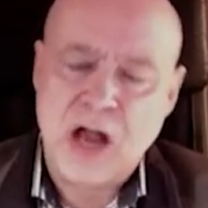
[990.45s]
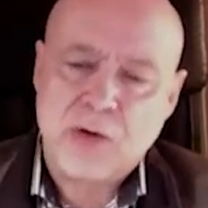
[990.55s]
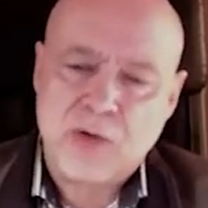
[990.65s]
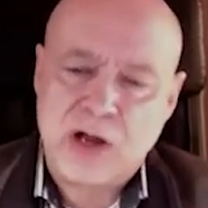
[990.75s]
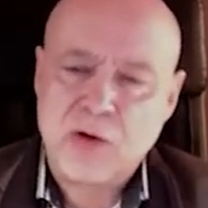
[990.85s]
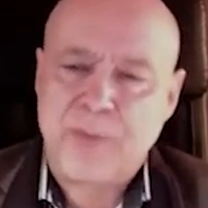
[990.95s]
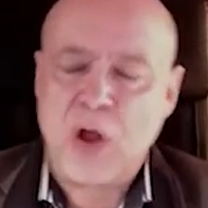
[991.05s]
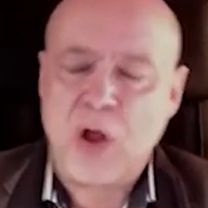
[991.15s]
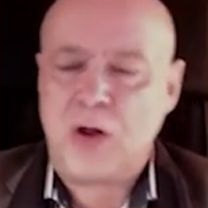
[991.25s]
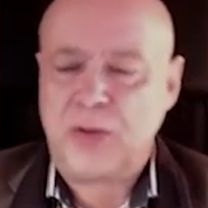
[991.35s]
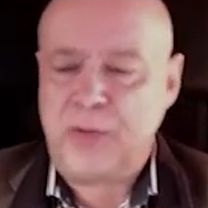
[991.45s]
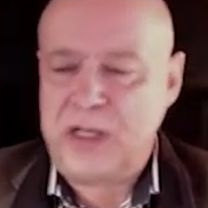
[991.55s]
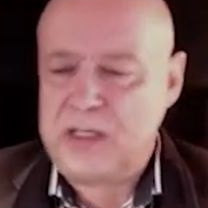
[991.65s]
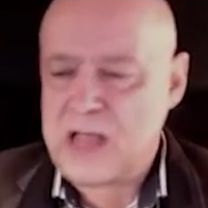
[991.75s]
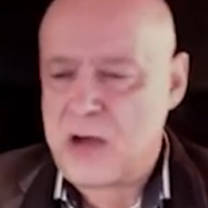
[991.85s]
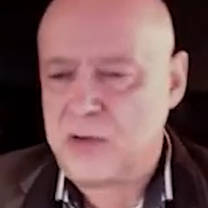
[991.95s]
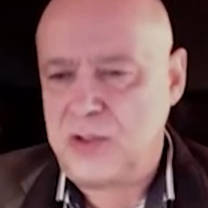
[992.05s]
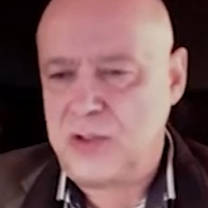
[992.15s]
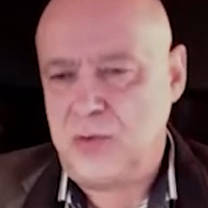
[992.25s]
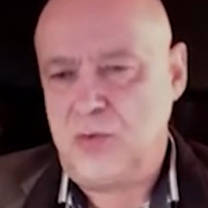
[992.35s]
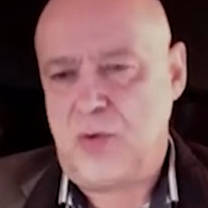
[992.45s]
right up all the way down to